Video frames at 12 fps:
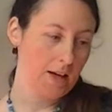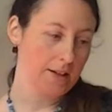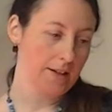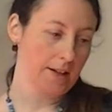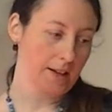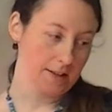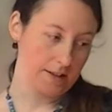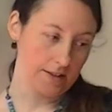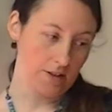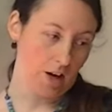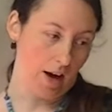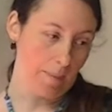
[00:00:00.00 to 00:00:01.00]
The next is
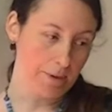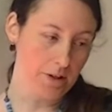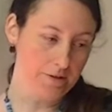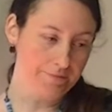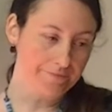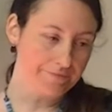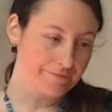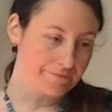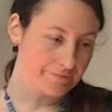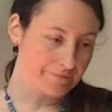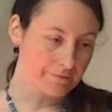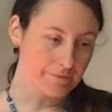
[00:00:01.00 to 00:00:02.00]
copper.
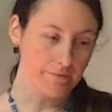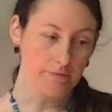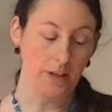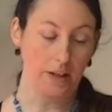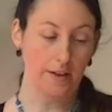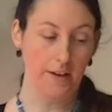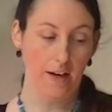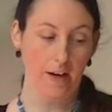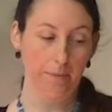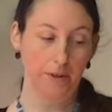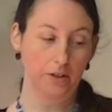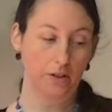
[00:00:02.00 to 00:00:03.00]
The hair
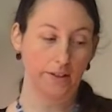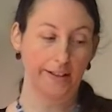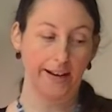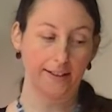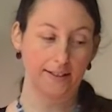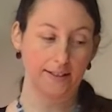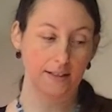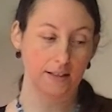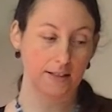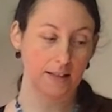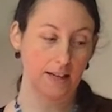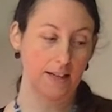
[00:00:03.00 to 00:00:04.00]
mineral
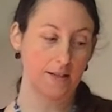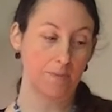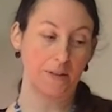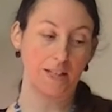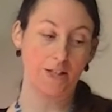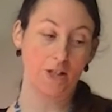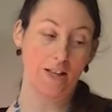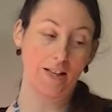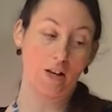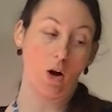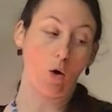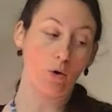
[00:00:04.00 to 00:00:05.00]
analysis is potentially
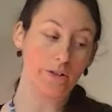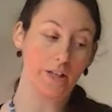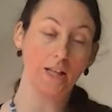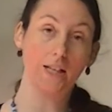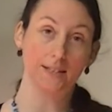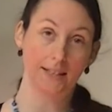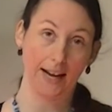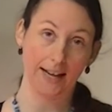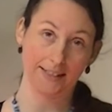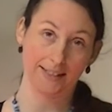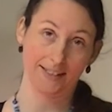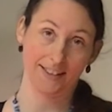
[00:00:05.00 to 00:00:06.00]
the only
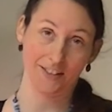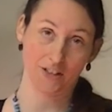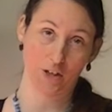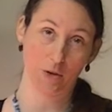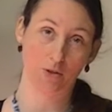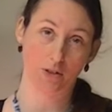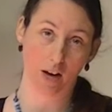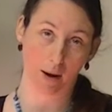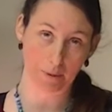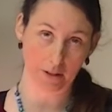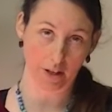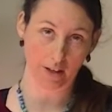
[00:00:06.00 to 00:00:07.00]
test that shows
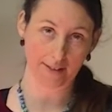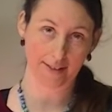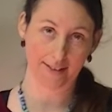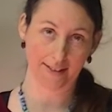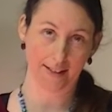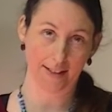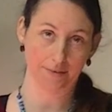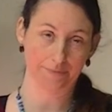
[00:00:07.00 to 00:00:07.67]
copper toxicity.